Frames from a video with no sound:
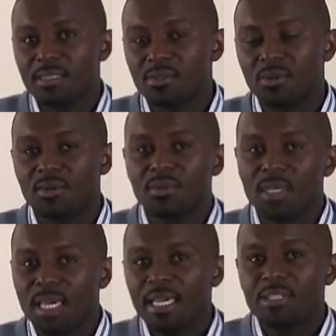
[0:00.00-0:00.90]
So
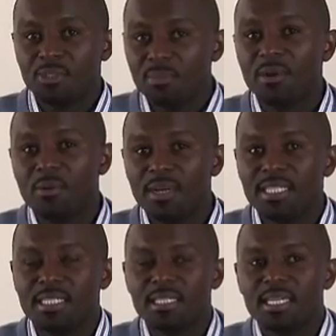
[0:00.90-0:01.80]
it should be
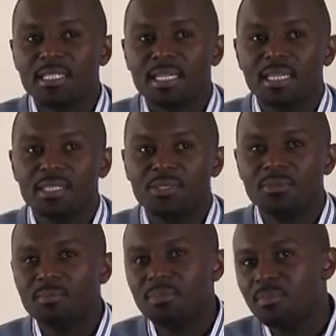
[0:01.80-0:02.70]
quality data, it
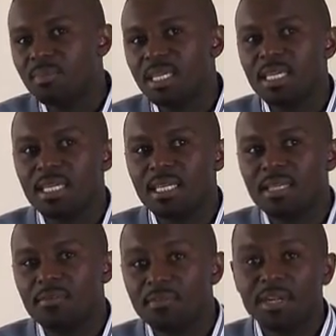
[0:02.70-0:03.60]
should
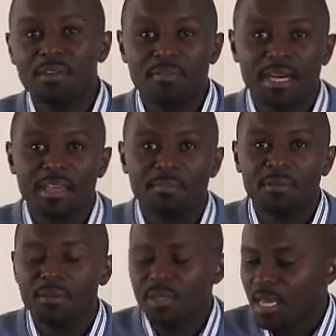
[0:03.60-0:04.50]
be
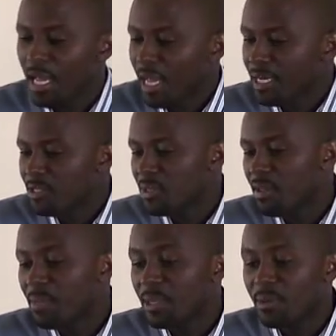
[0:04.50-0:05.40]
verifiable, and it should
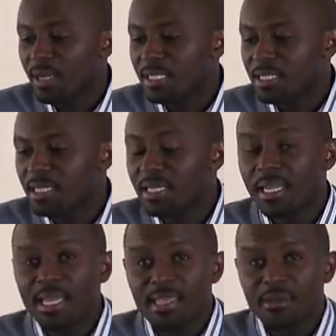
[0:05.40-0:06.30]
have been collected in
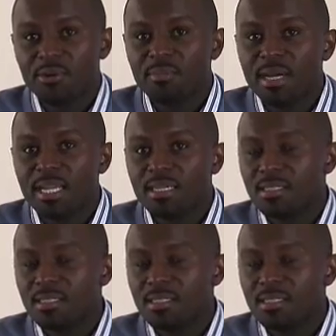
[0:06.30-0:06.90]
an ethical manner.